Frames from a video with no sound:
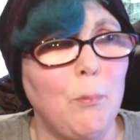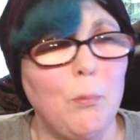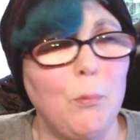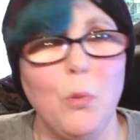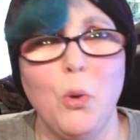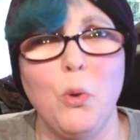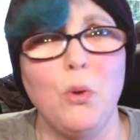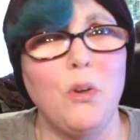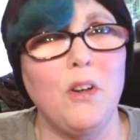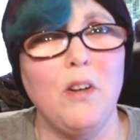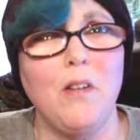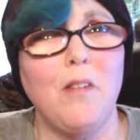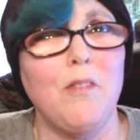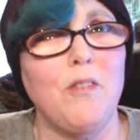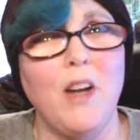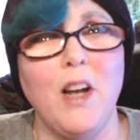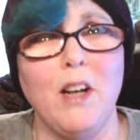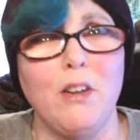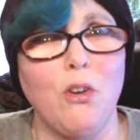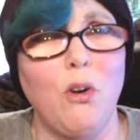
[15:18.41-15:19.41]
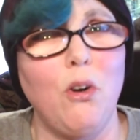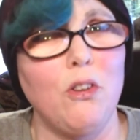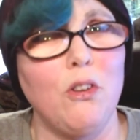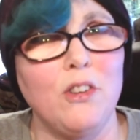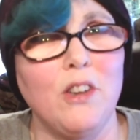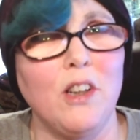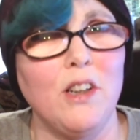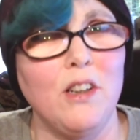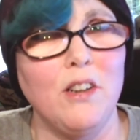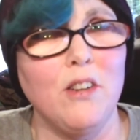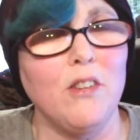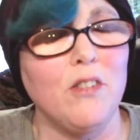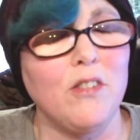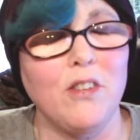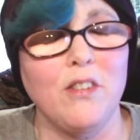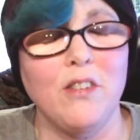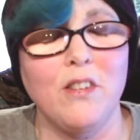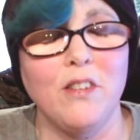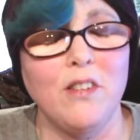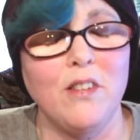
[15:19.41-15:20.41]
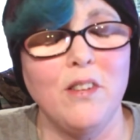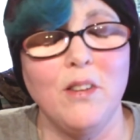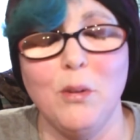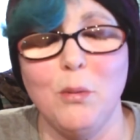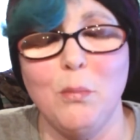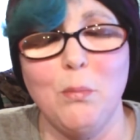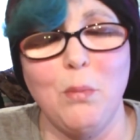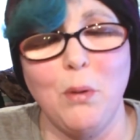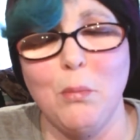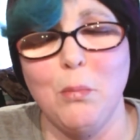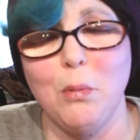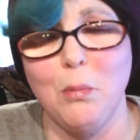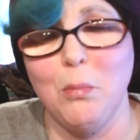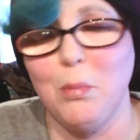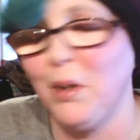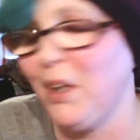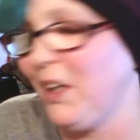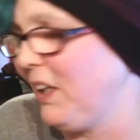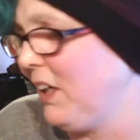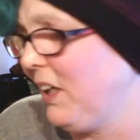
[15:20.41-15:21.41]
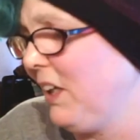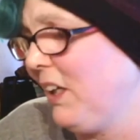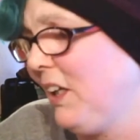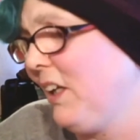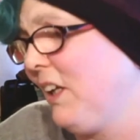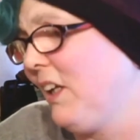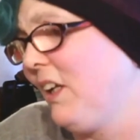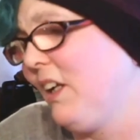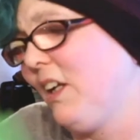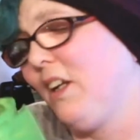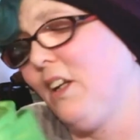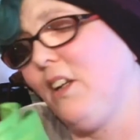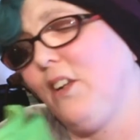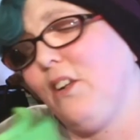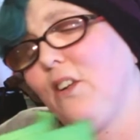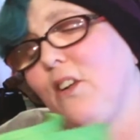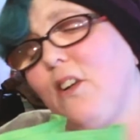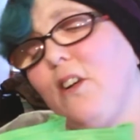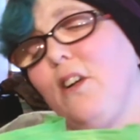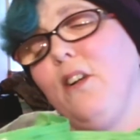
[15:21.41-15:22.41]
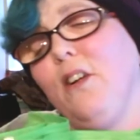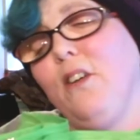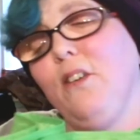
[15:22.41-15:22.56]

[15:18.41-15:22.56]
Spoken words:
more than I've had hot dinners, probably, you know.